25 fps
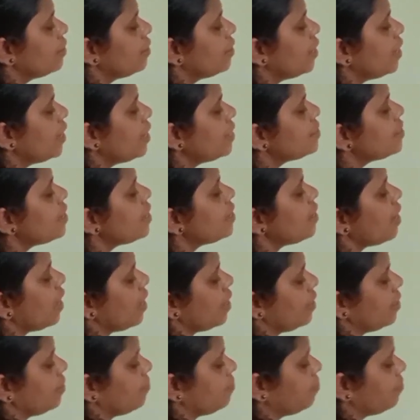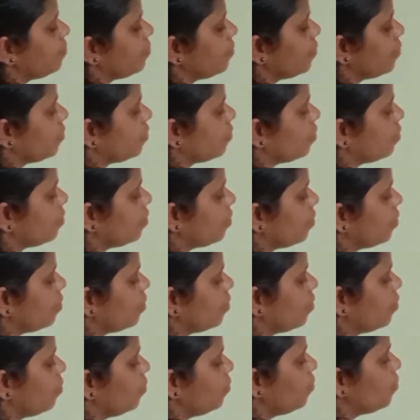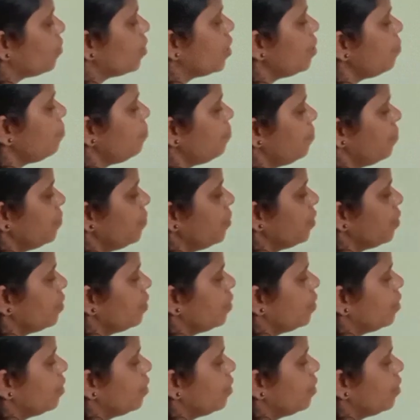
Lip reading: 3s are 9. Okay.